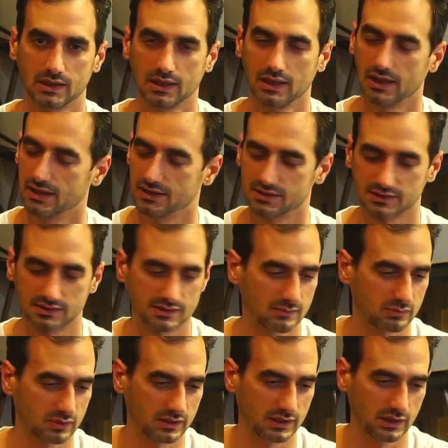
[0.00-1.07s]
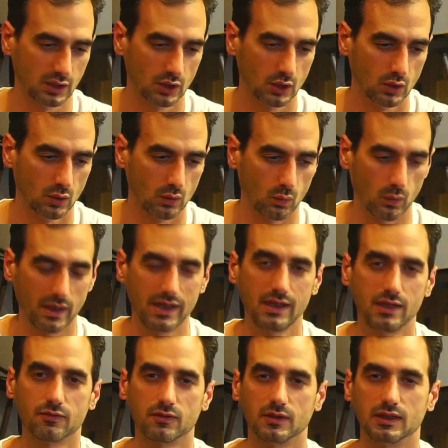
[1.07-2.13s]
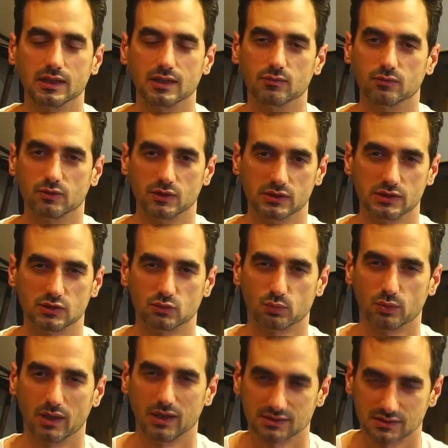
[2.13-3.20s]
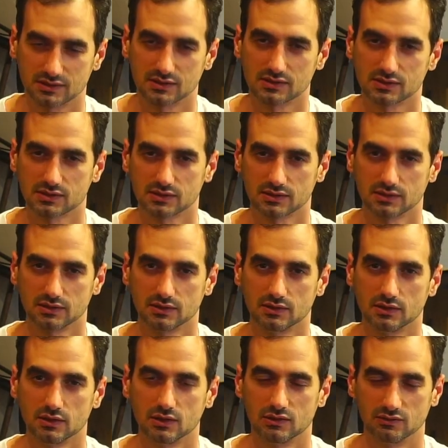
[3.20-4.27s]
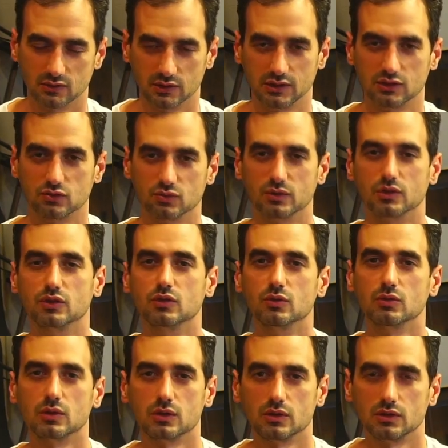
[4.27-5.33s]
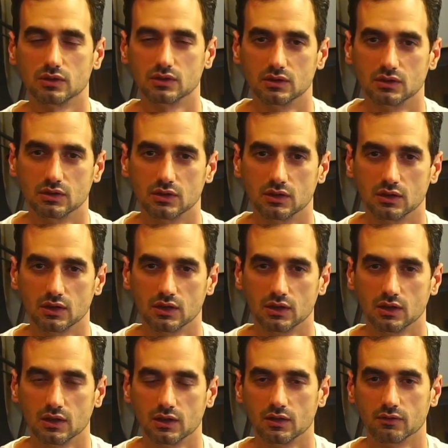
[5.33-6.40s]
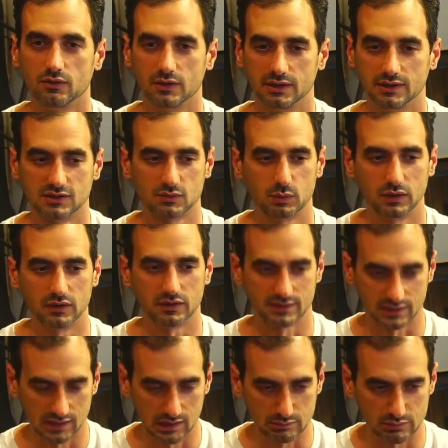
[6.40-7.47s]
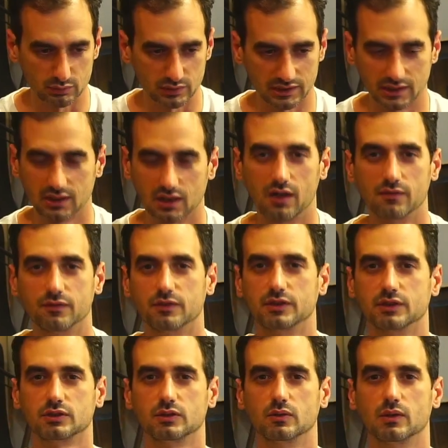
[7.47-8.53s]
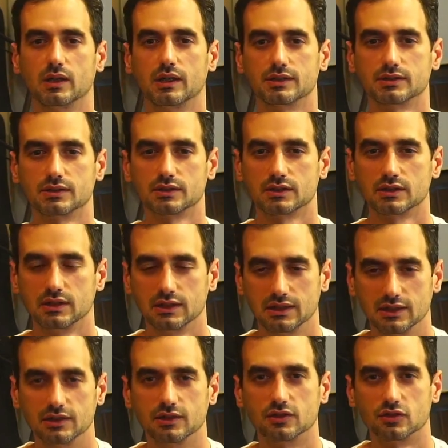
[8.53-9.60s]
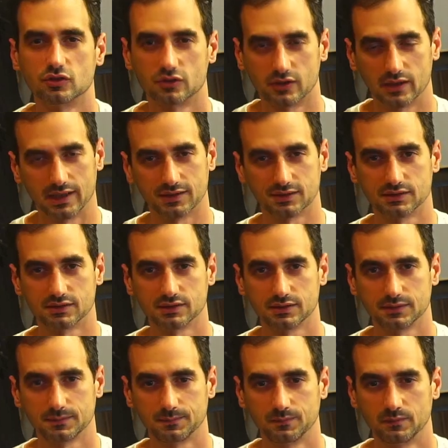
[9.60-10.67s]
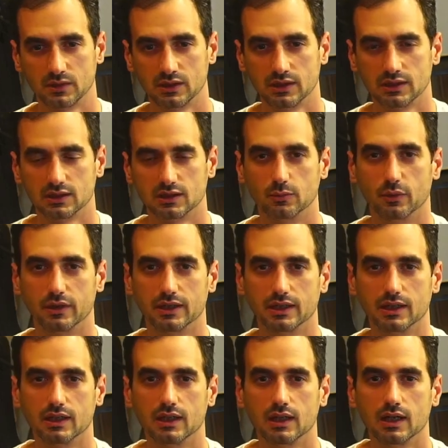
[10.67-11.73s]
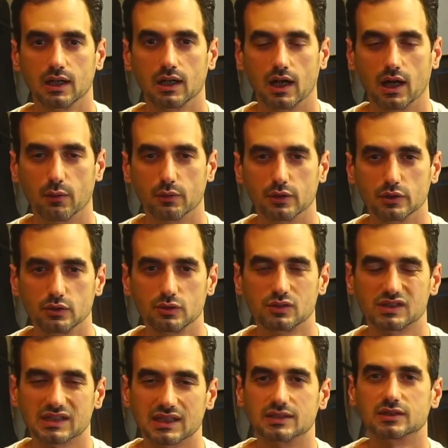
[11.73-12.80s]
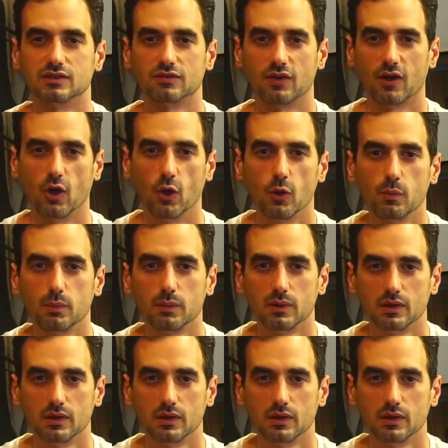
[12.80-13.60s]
and just simply waiting for Him, for His presence, for His renewal, for His Spirit to come and bring comfort to us in distress, to bring a renewed sense of hope,